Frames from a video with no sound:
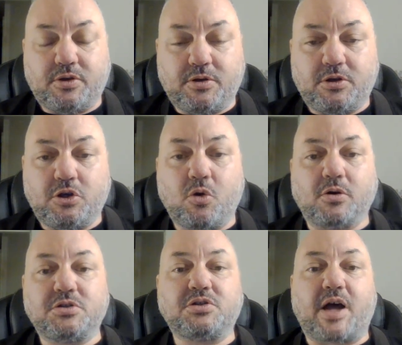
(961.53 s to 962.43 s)
your
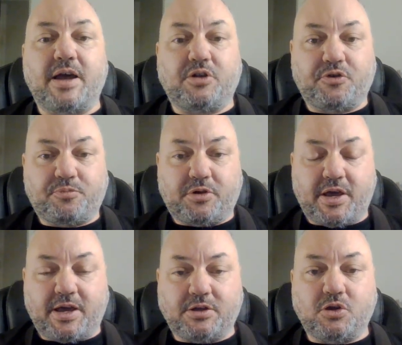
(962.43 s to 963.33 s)
style of
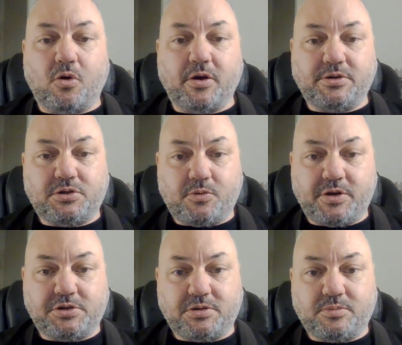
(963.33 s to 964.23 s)
play and your
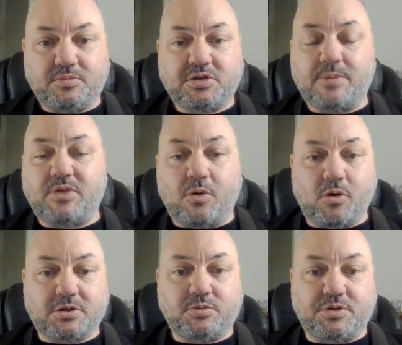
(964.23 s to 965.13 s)
intuition. Same thing
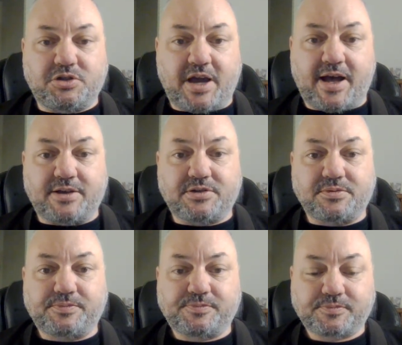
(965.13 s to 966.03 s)
works with jazz.
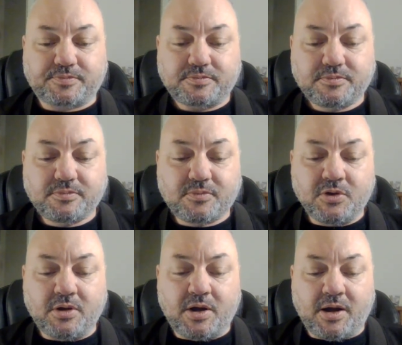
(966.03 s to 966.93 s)

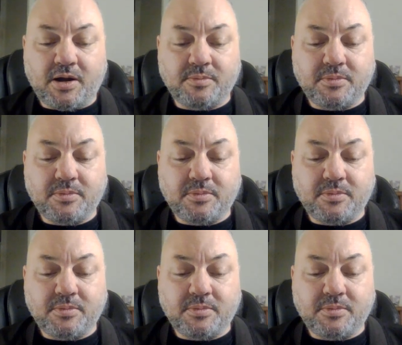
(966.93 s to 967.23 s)
But